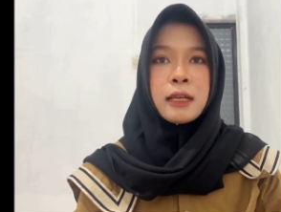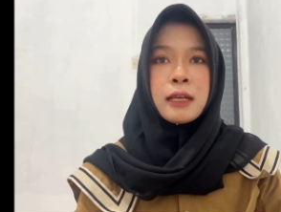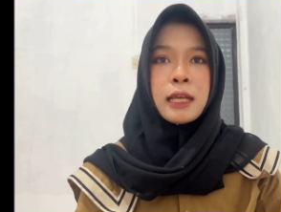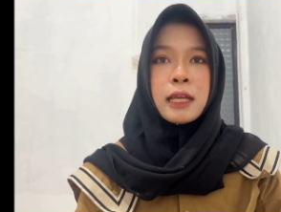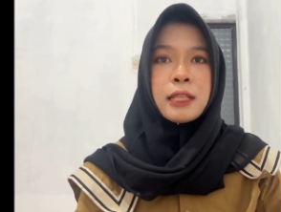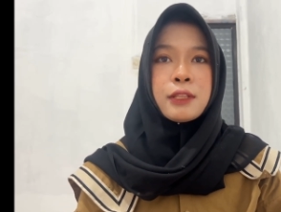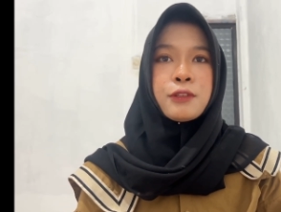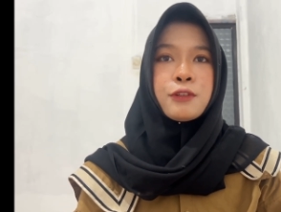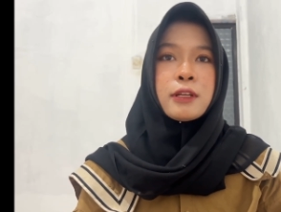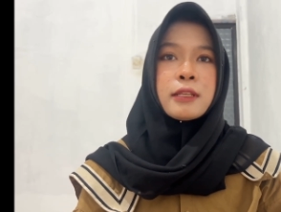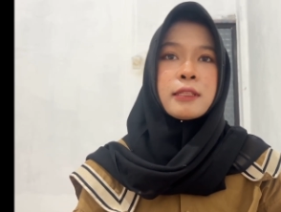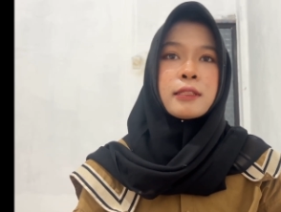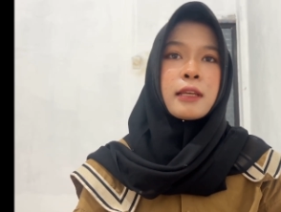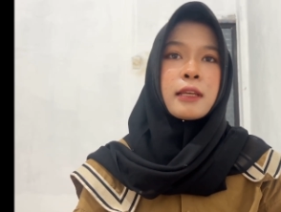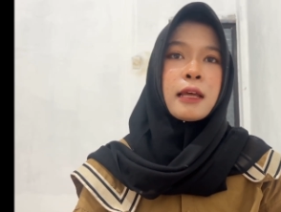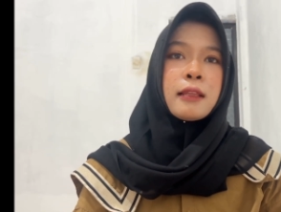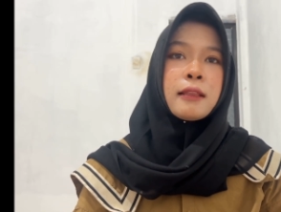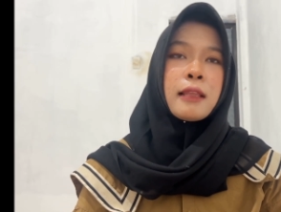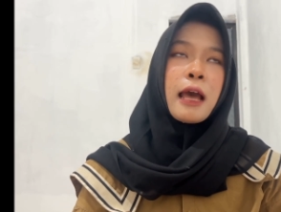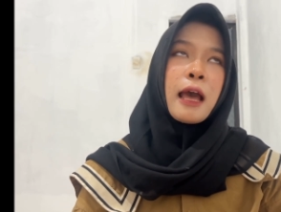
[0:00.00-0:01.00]
entries
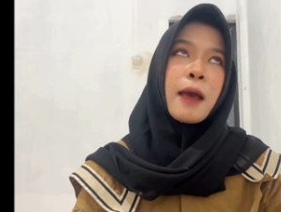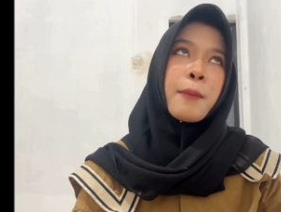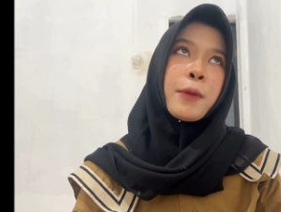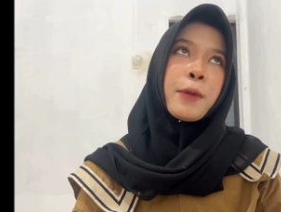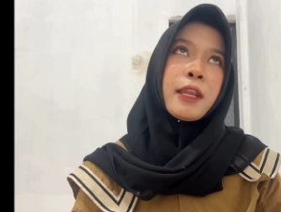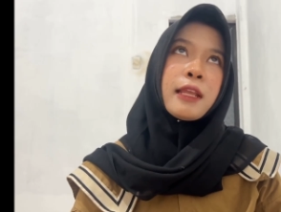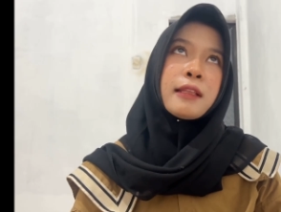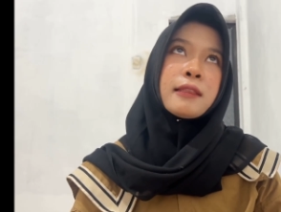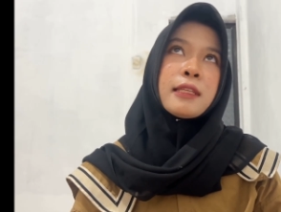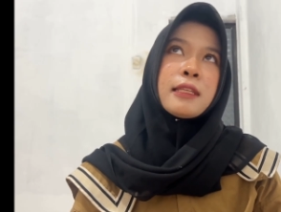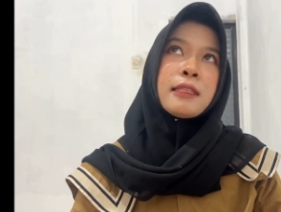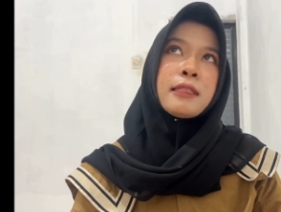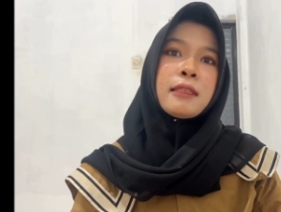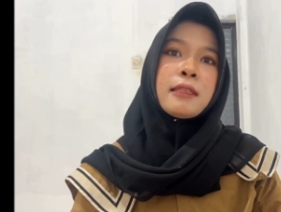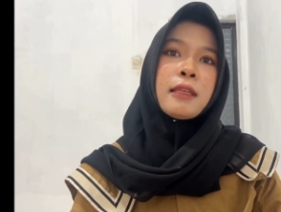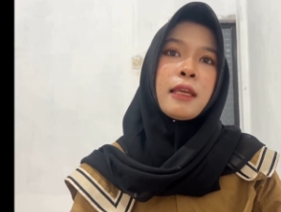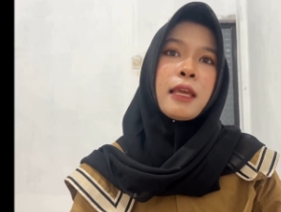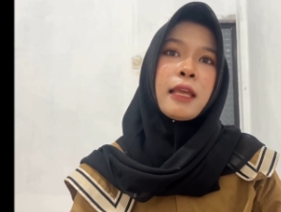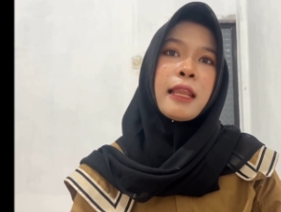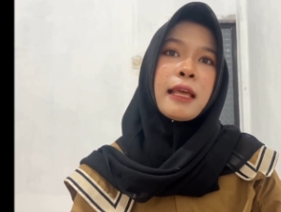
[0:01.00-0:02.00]
can help
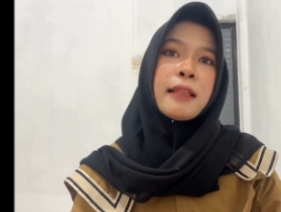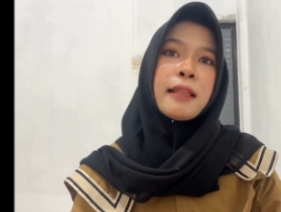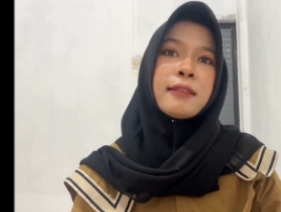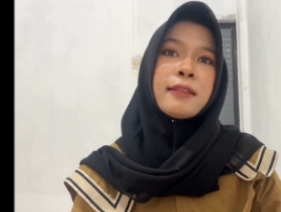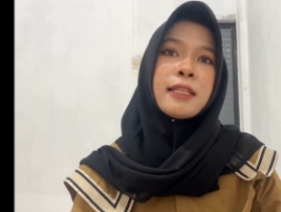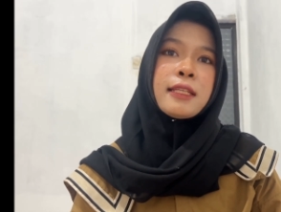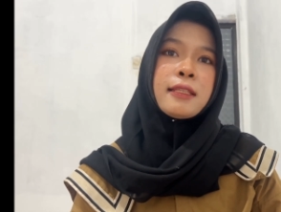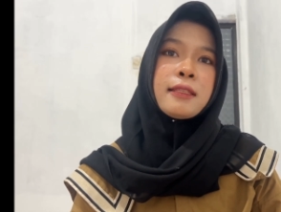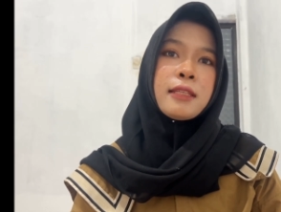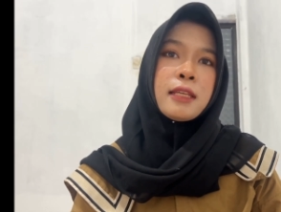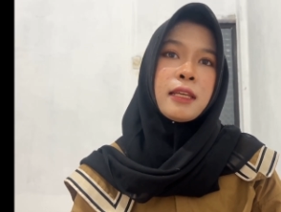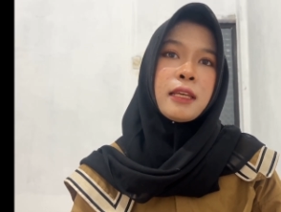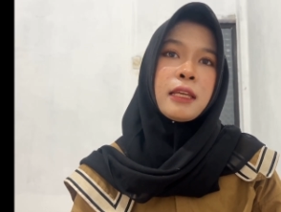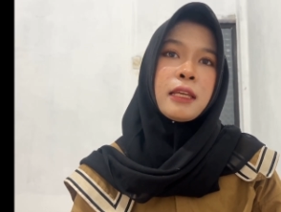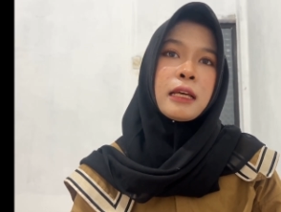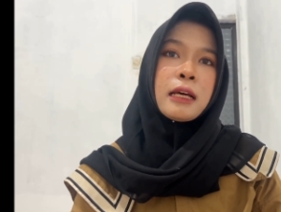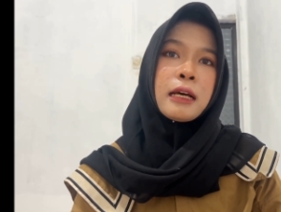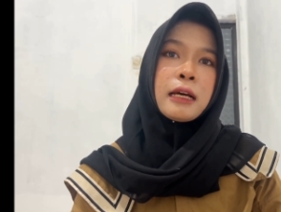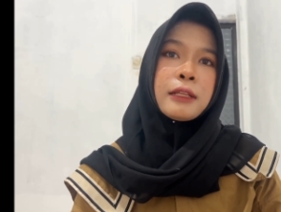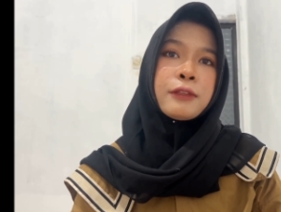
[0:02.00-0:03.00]
identity